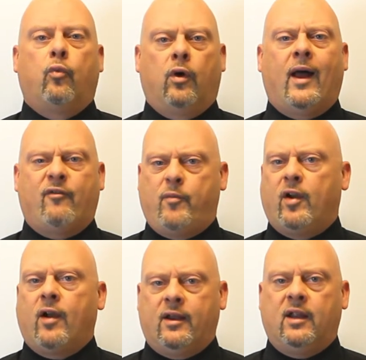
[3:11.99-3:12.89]
we'll have a
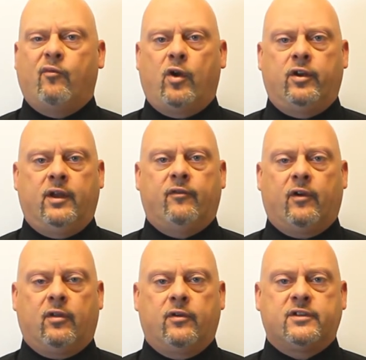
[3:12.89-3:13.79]
better idea of what you need
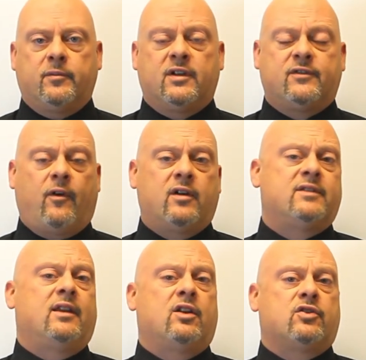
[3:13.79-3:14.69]
for closing. But as far
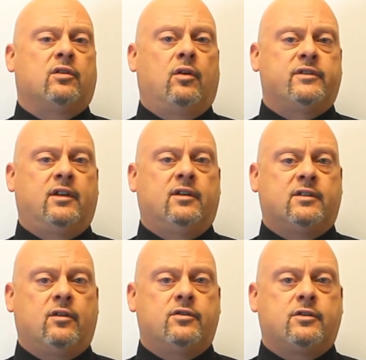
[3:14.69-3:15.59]
as the initial closing
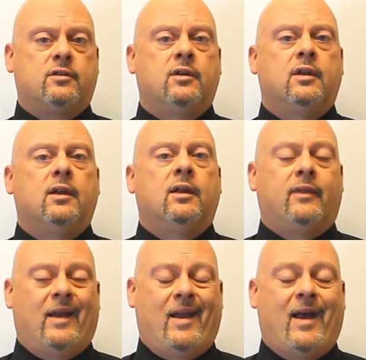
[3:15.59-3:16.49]
disclosure,
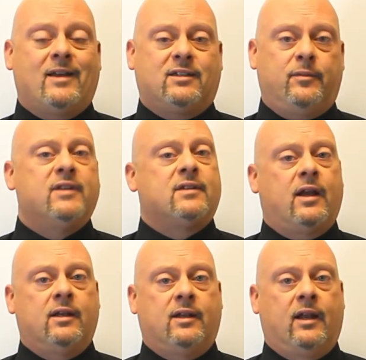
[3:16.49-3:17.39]
that has to be
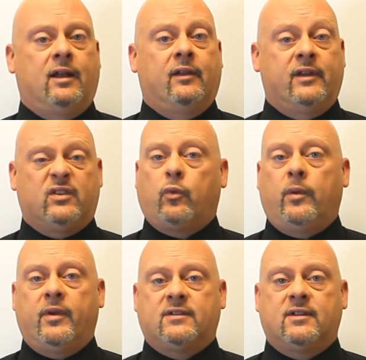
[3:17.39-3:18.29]
signed and dated at least
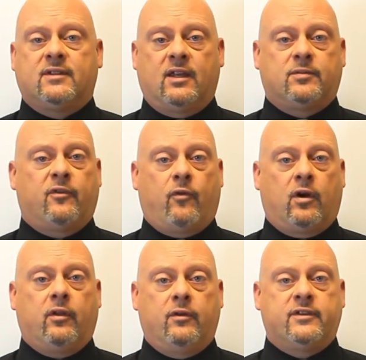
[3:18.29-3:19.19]
3 business days
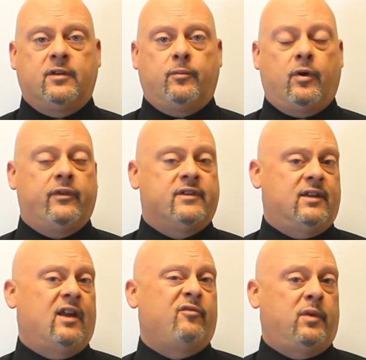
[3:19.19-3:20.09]
before closing per the
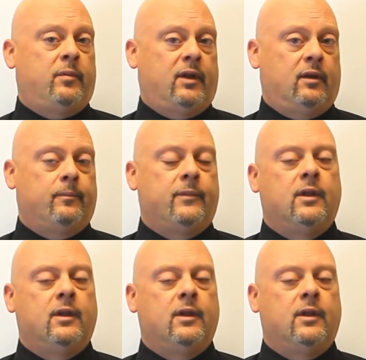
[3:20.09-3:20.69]
CFPB.